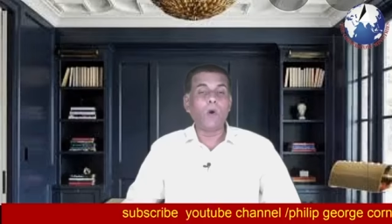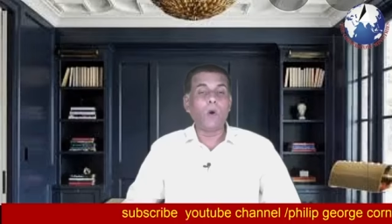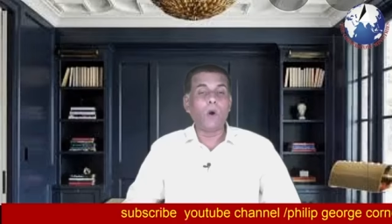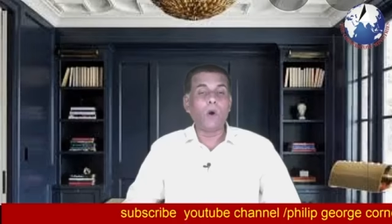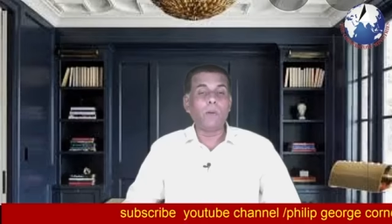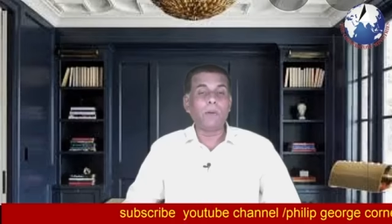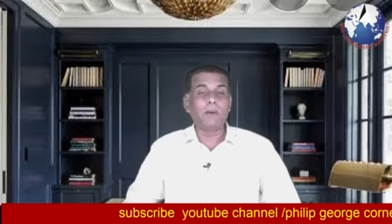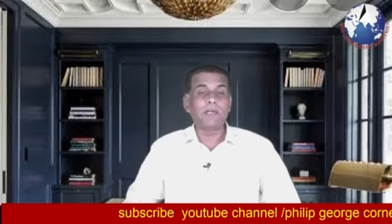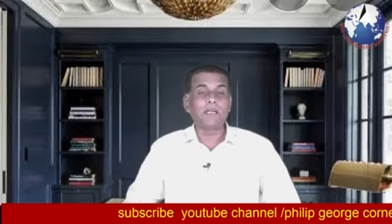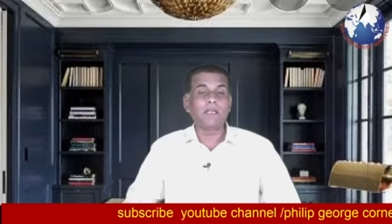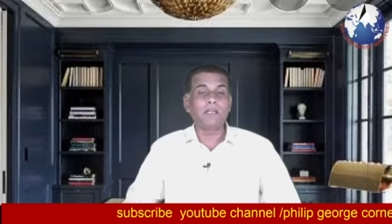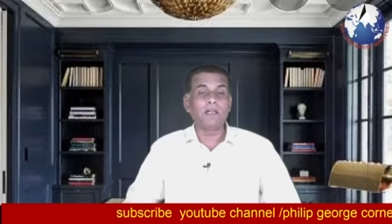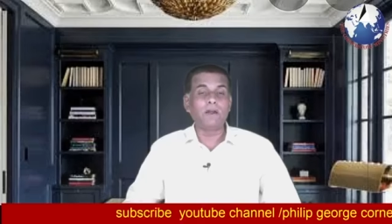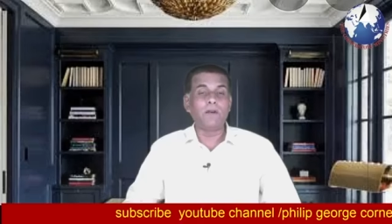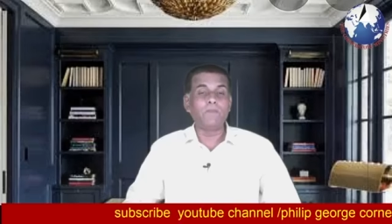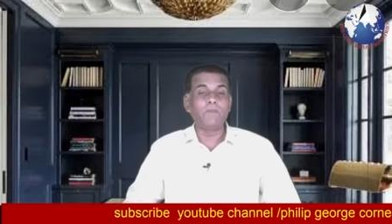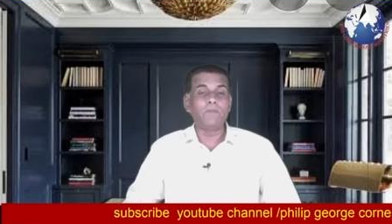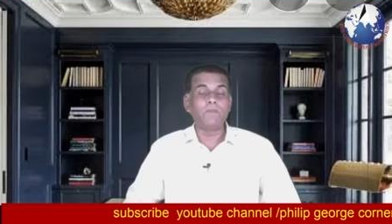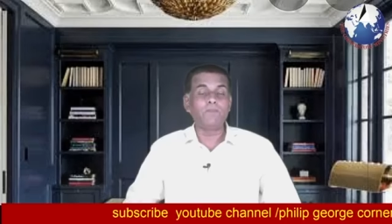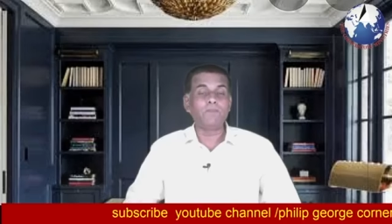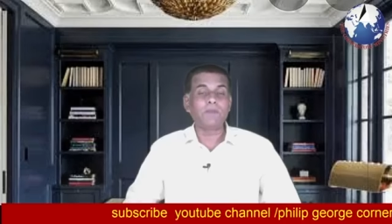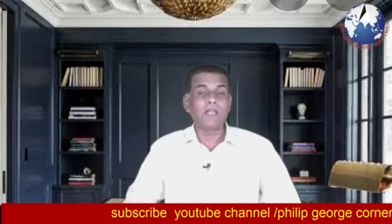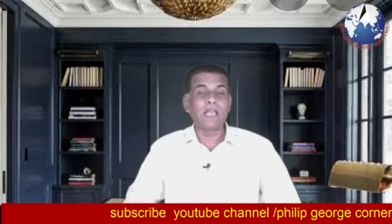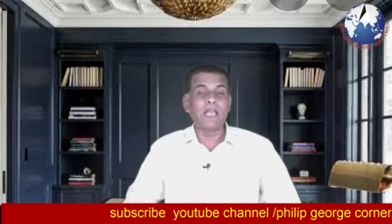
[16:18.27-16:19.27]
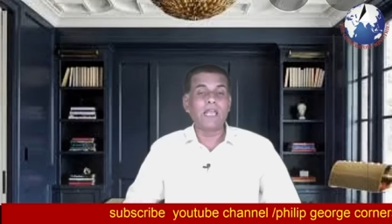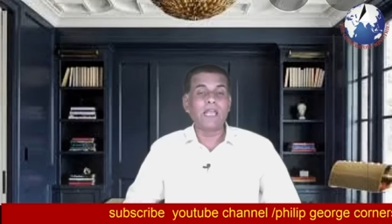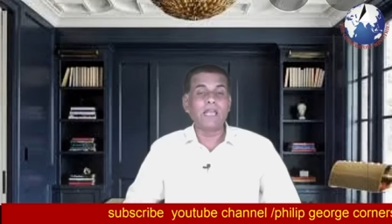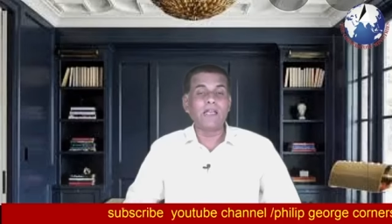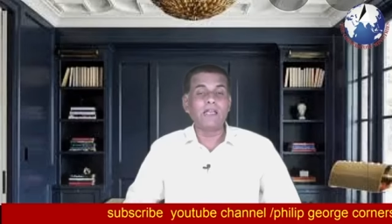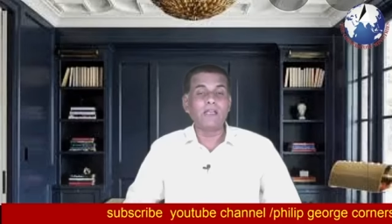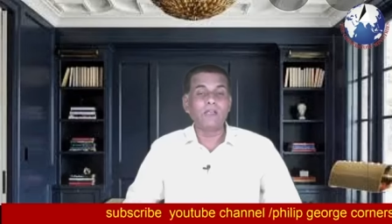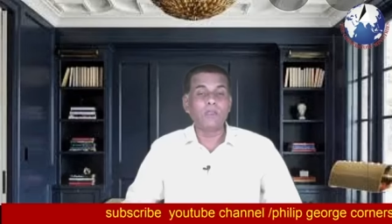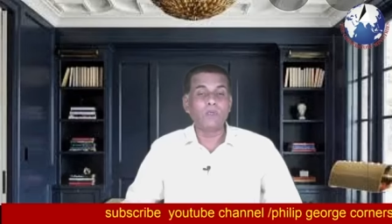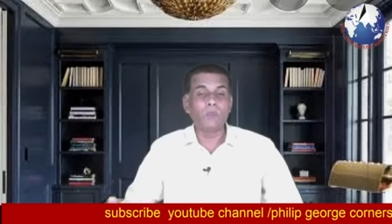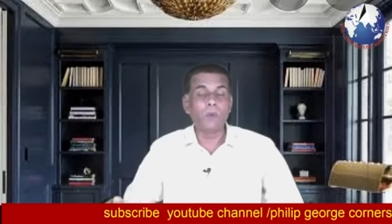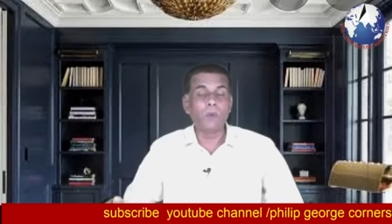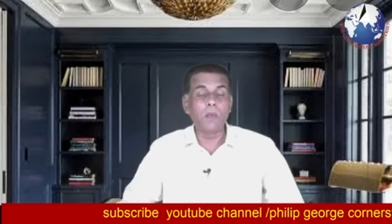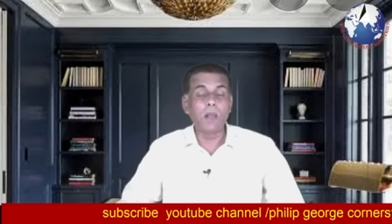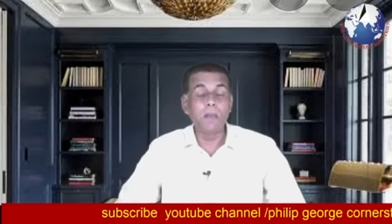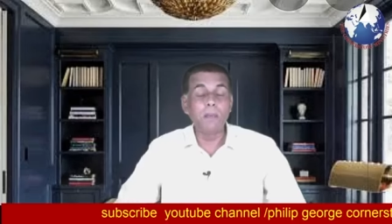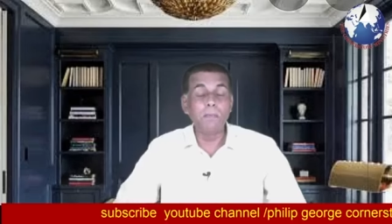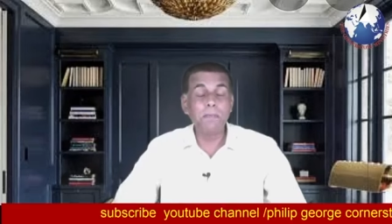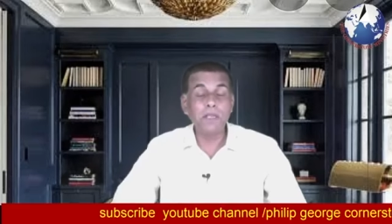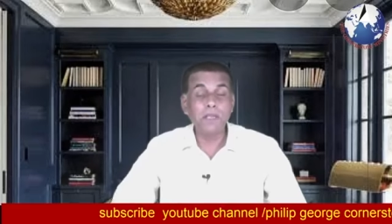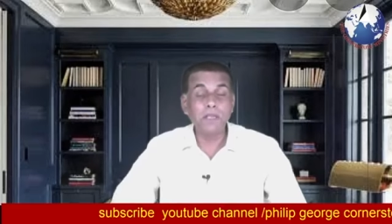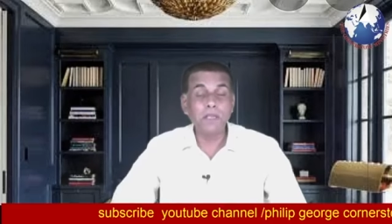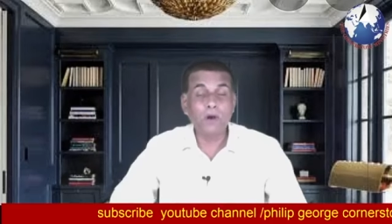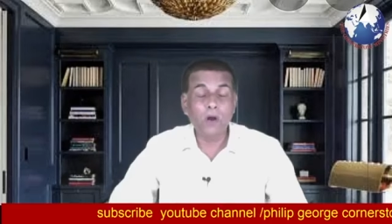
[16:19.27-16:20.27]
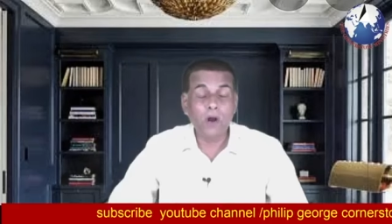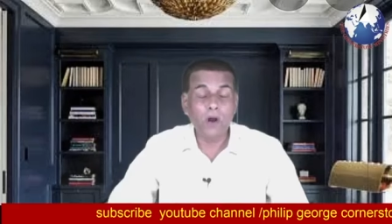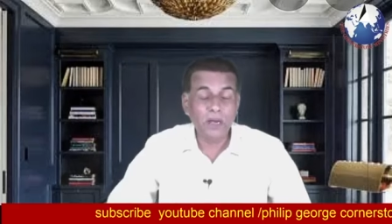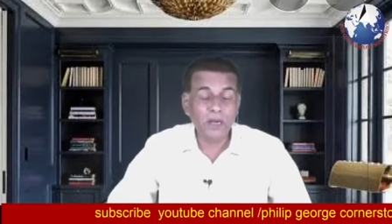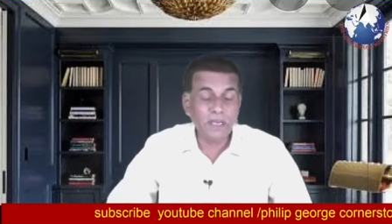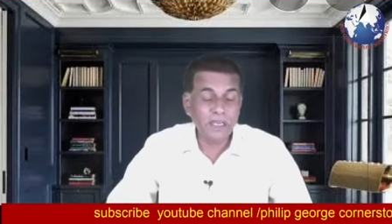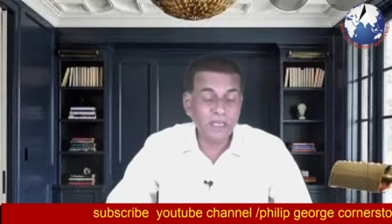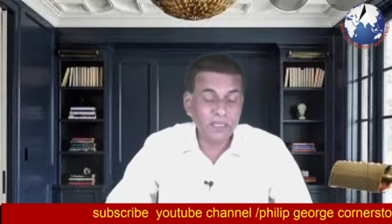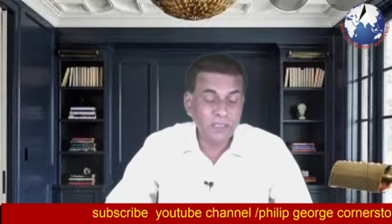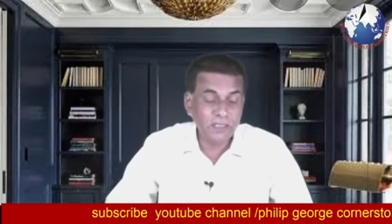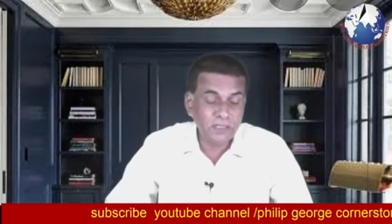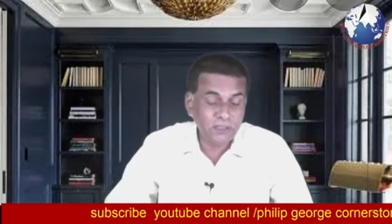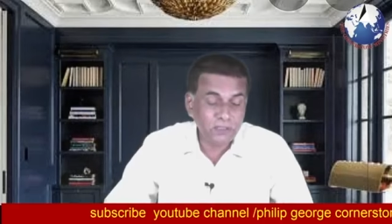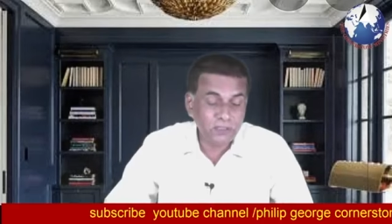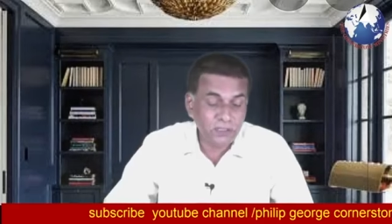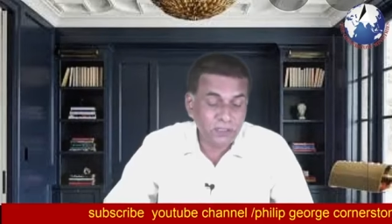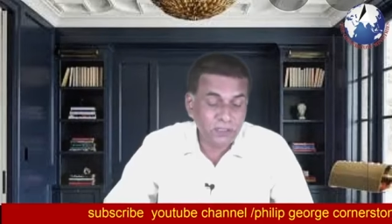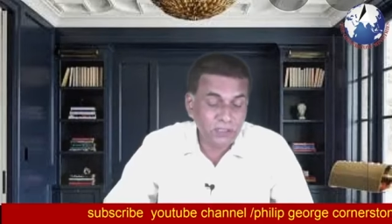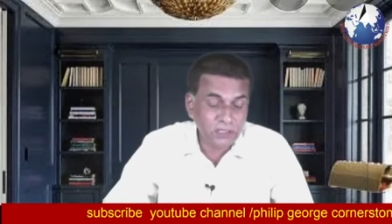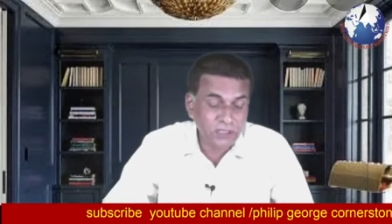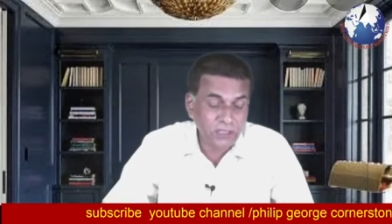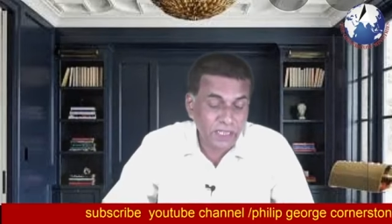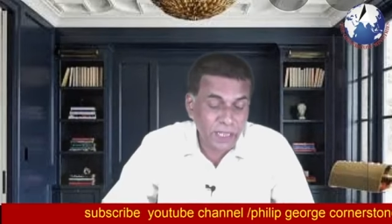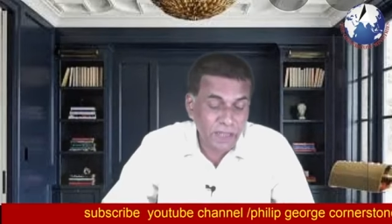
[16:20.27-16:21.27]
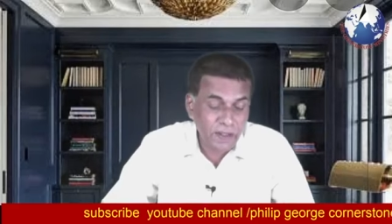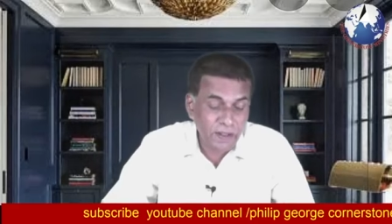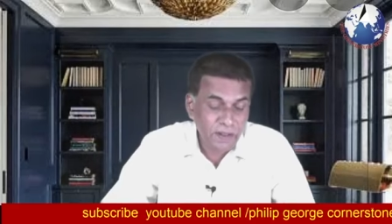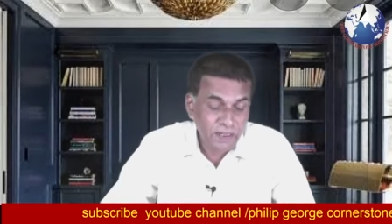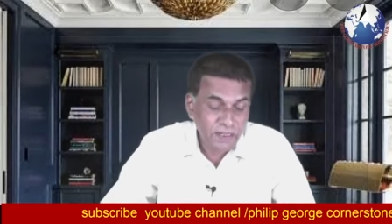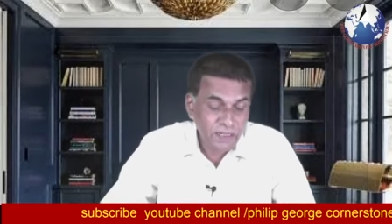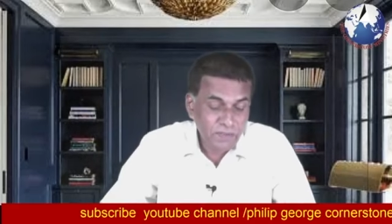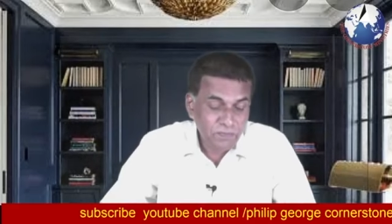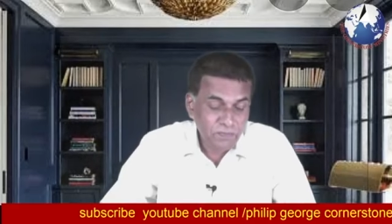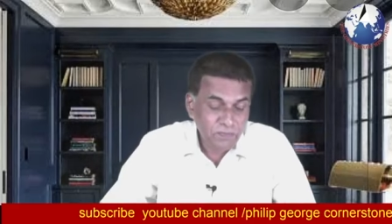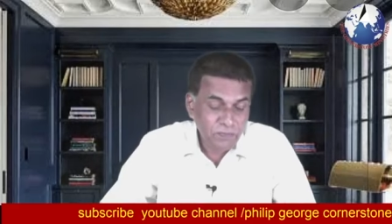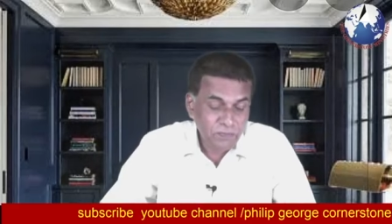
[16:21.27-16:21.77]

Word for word: overcome and you will be honored sister